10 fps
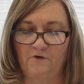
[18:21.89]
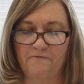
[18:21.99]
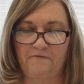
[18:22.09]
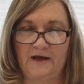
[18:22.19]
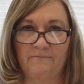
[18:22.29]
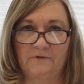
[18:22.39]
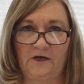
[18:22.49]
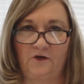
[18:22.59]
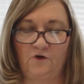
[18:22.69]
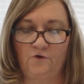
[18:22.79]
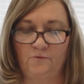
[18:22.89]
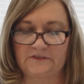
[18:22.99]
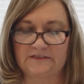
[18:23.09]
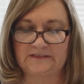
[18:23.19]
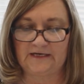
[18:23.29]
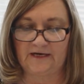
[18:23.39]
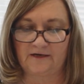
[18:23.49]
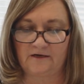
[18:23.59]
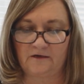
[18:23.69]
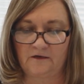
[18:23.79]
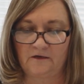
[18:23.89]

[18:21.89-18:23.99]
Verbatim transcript: your family who was sick,